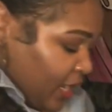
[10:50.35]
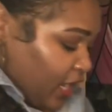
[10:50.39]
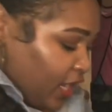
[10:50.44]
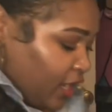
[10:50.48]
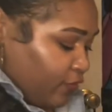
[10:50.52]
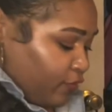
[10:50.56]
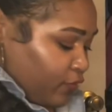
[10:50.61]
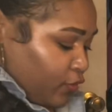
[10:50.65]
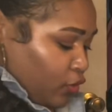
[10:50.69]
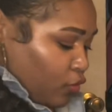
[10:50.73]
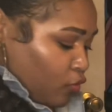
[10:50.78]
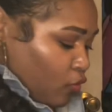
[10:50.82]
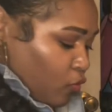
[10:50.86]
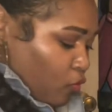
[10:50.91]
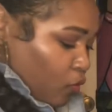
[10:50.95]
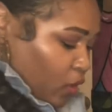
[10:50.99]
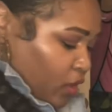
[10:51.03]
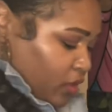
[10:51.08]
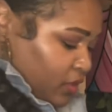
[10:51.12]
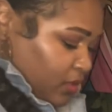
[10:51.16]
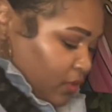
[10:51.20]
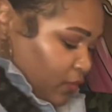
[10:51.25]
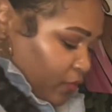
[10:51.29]
If you
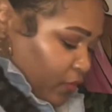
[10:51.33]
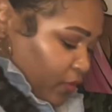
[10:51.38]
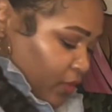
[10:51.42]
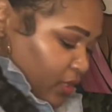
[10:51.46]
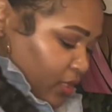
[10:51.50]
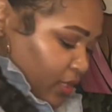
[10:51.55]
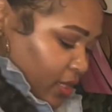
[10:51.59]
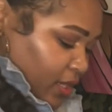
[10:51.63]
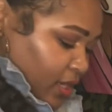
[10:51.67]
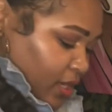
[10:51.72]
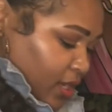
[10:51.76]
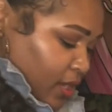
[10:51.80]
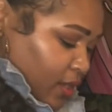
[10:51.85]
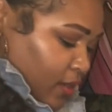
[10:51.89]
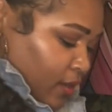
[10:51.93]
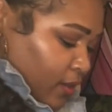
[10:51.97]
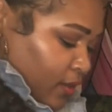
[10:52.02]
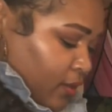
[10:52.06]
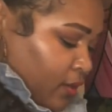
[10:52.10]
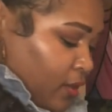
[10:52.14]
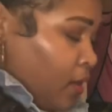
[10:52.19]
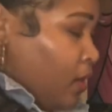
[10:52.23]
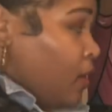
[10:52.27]
want to fill it
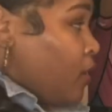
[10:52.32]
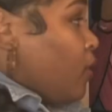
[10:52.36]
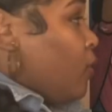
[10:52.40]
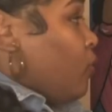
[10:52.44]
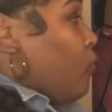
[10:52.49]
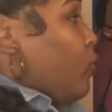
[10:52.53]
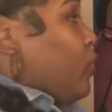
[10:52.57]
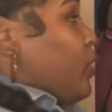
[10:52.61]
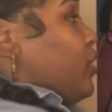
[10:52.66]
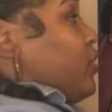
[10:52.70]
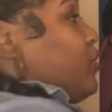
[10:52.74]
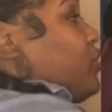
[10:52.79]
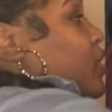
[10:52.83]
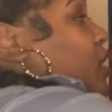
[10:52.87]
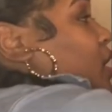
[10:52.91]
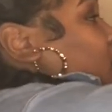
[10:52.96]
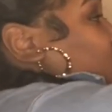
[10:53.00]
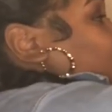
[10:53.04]
in with a